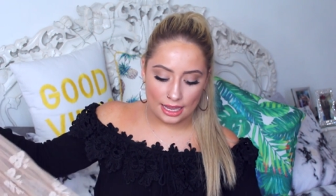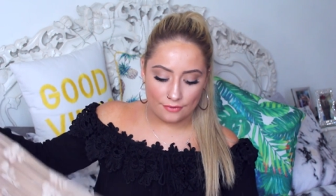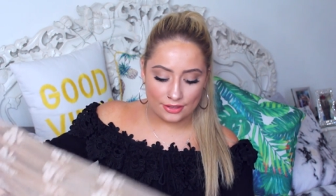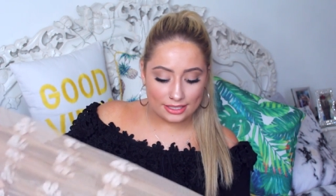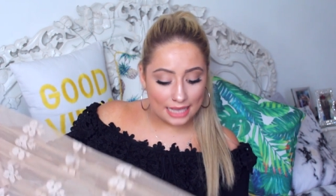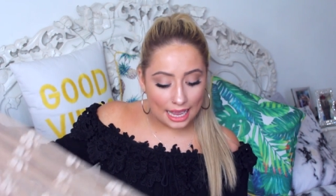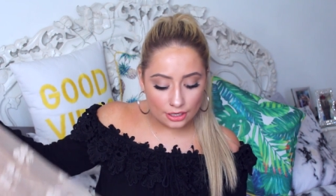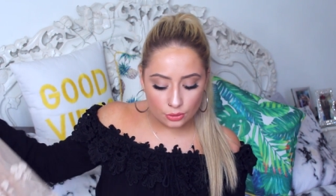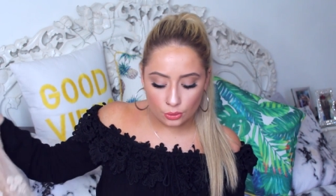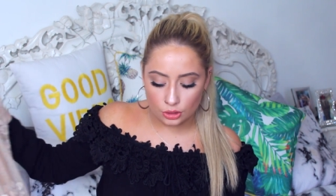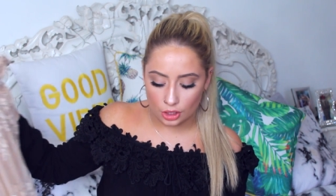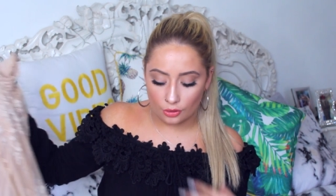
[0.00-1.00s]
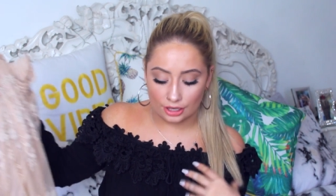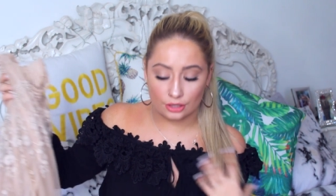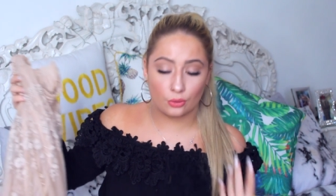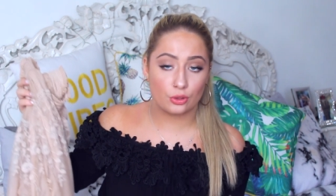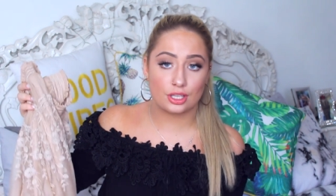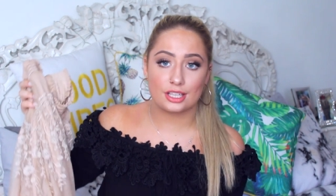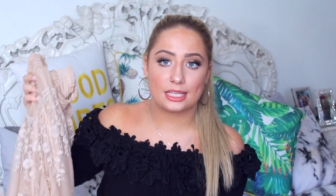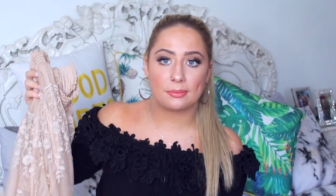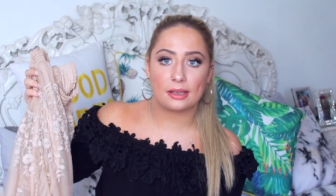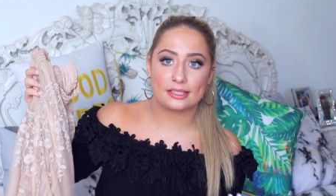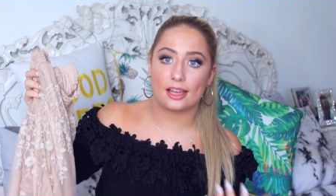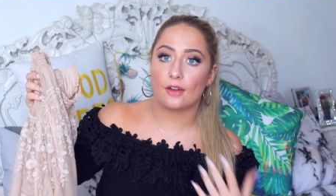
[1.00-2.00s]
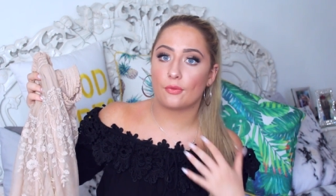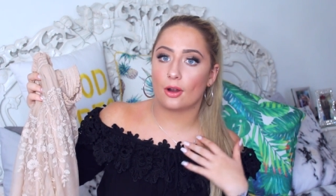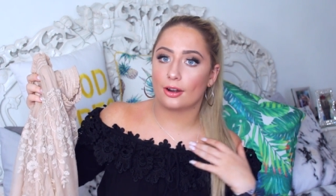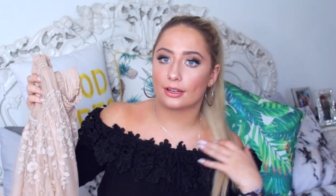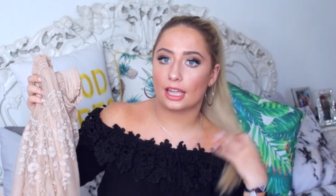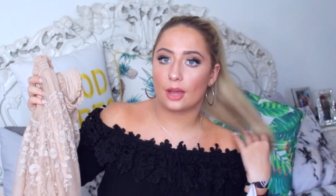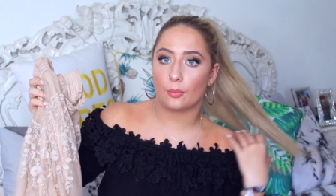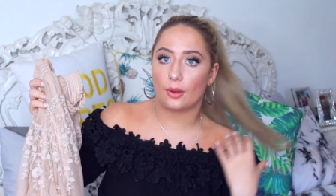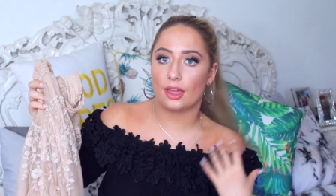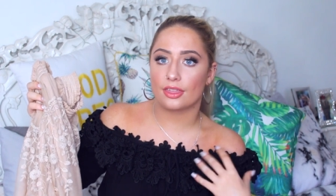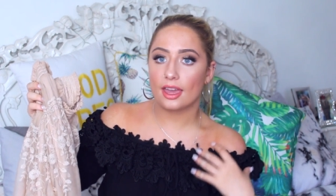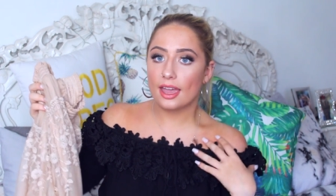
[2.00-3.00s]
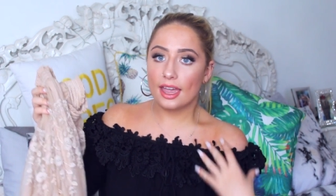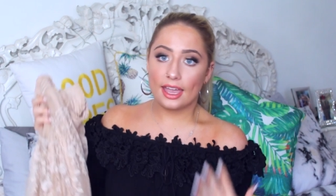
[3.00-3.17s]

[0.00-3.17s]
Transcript: either sandals or I can also see myself wearing it with